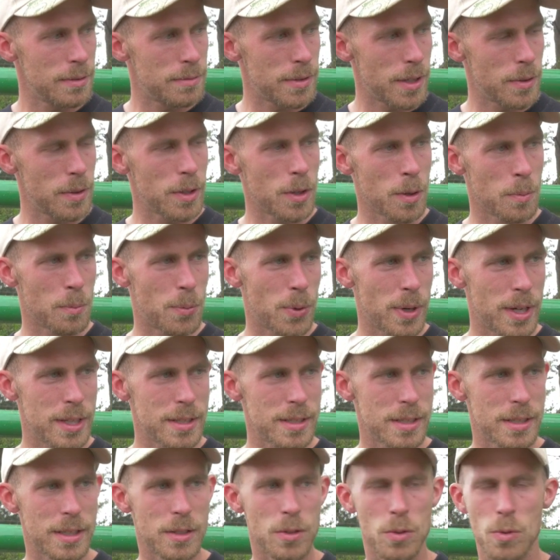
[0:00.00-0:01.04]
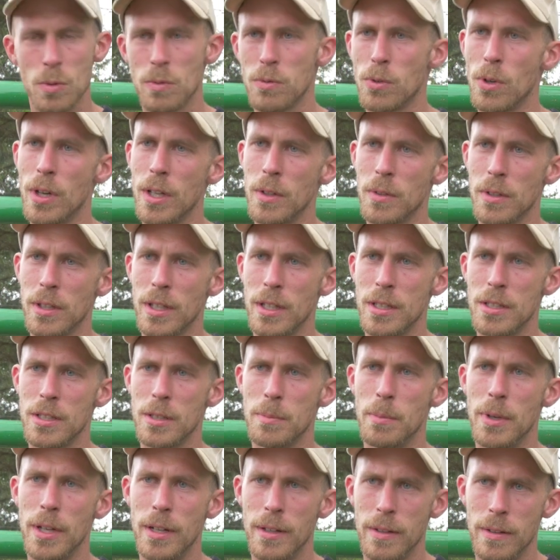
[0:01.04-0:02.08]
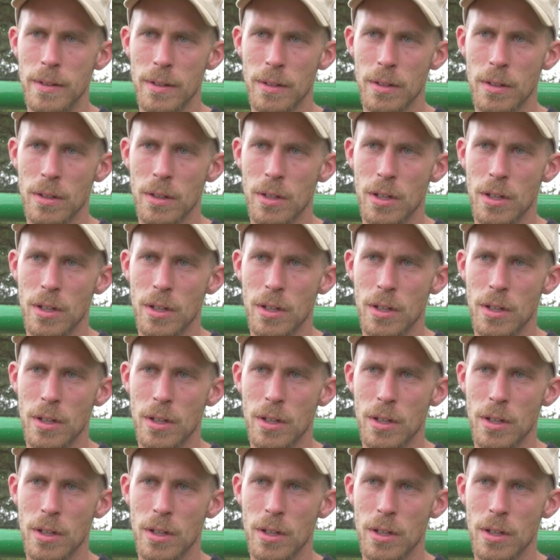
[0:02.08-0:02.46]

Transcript: very compressed into 400 kg bales.